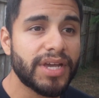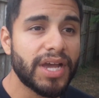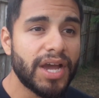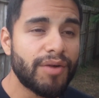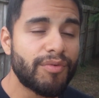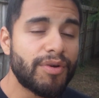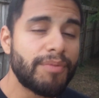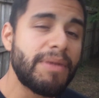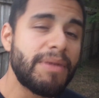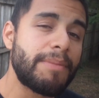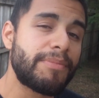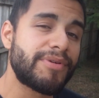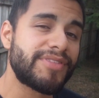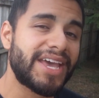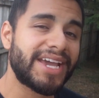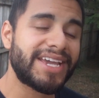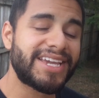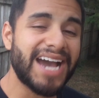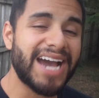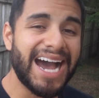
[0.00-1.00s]
remember
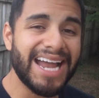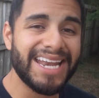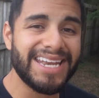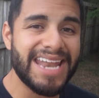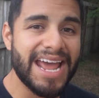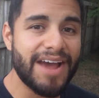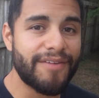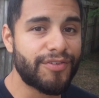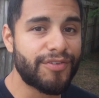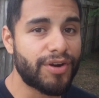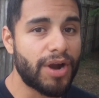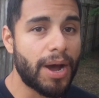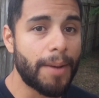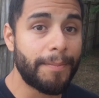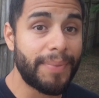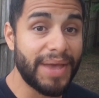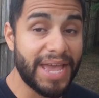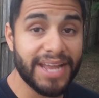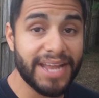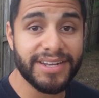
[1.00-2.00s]
that God never
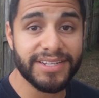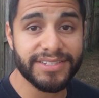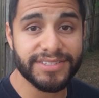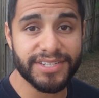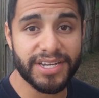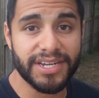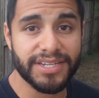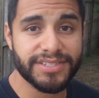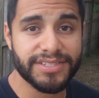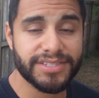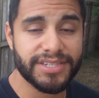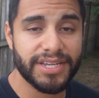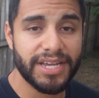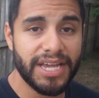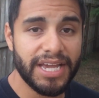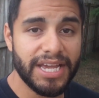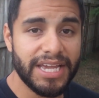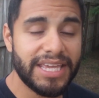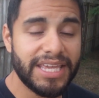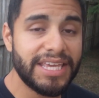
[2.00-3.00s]
abandons us.
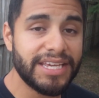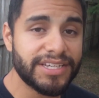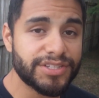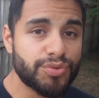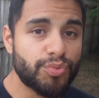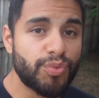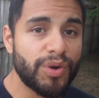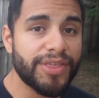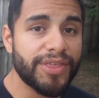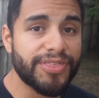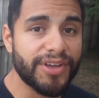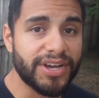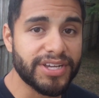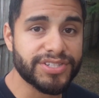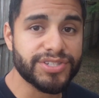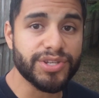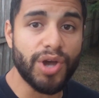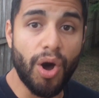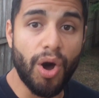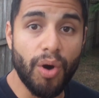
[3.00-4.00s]
He is with
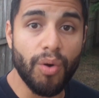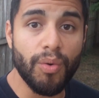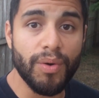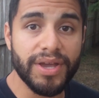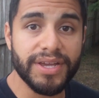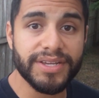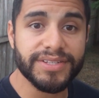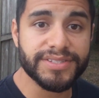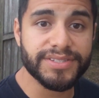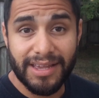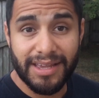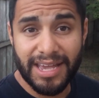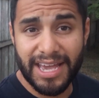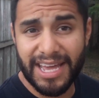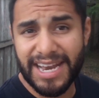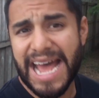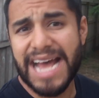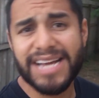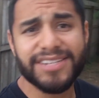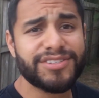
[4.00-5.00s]
us always.
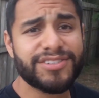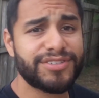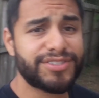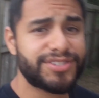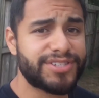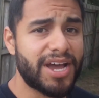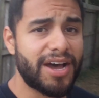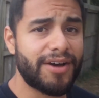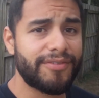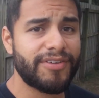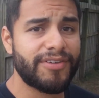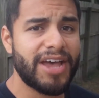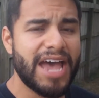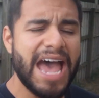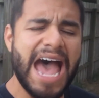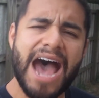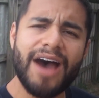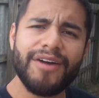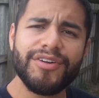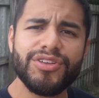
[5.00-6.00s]
And ask yourself,
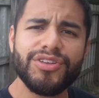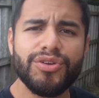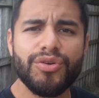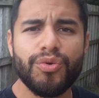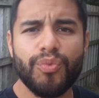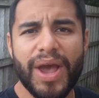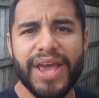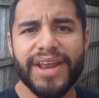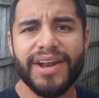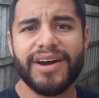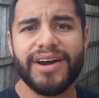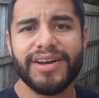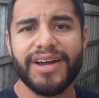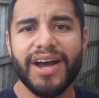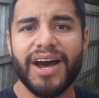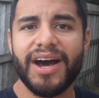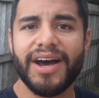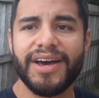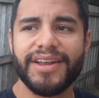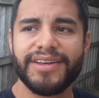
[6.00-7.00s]
how do you wait on
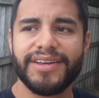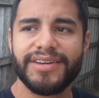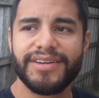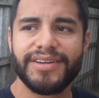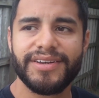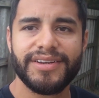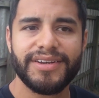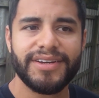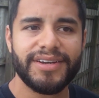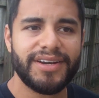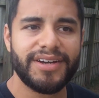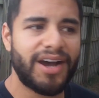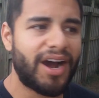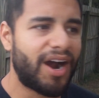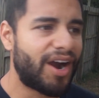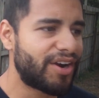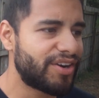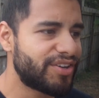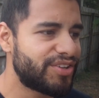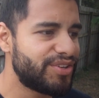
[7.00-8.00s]
God?
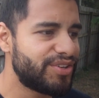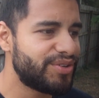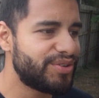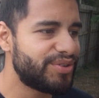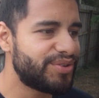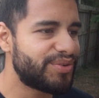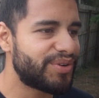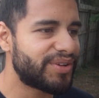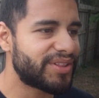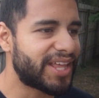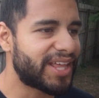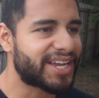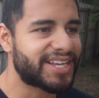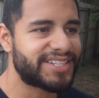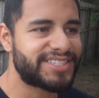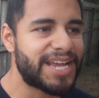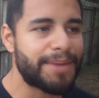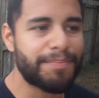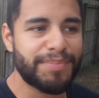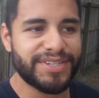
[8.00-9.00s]
Are you like a
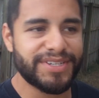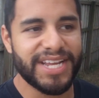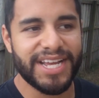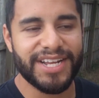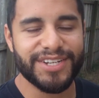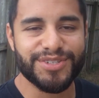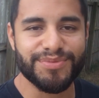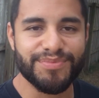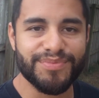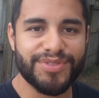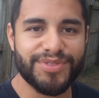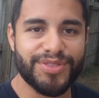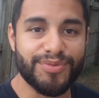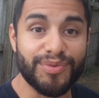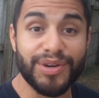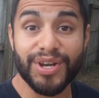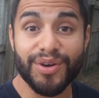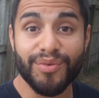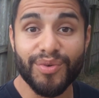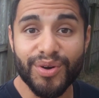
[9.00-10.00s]
temper tantrum
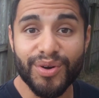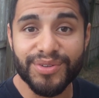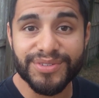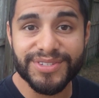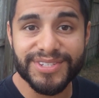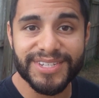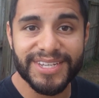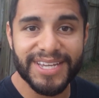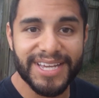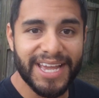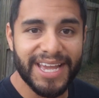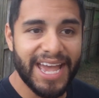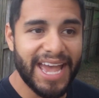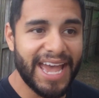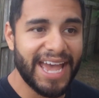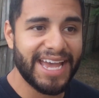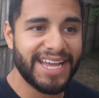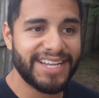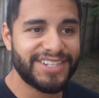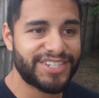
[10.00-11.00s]
3-year-old
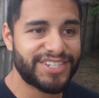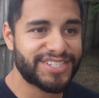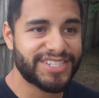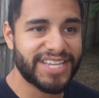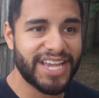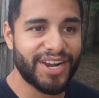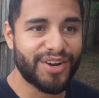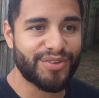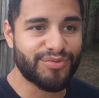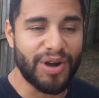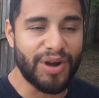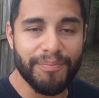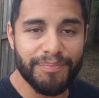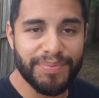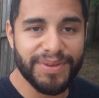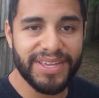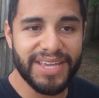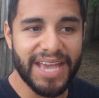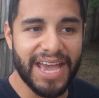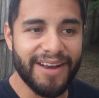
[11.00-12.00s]
and just get
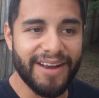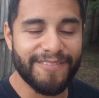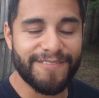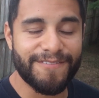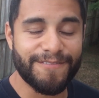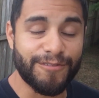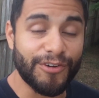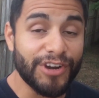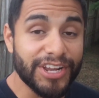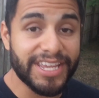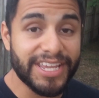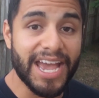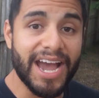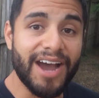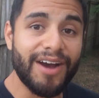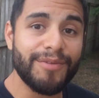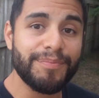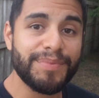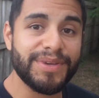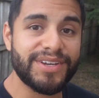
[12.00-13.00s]
grumpy and freak
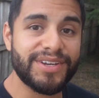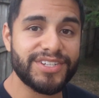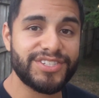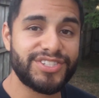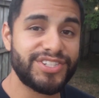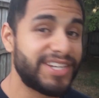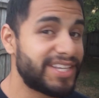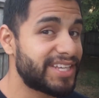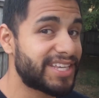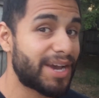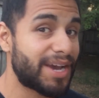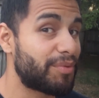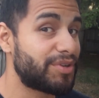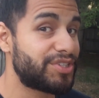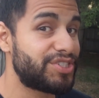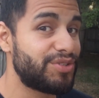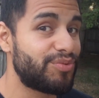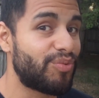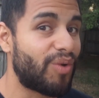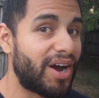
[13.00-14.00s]
out because you didn't get
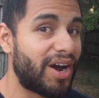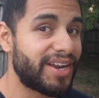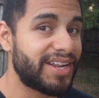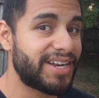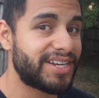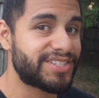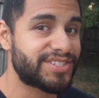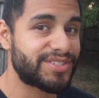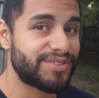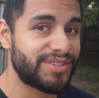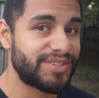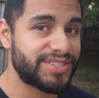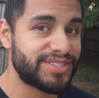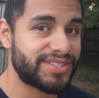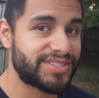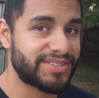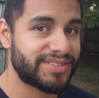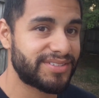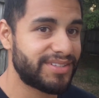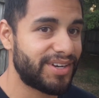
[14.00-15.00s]
what you wanted as soon
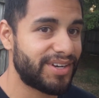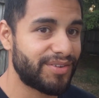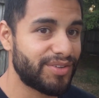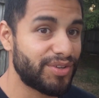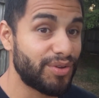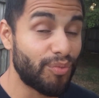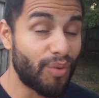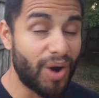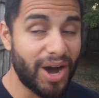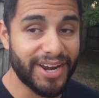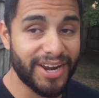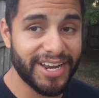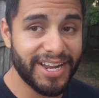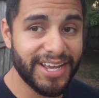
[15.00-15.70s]
as you wanted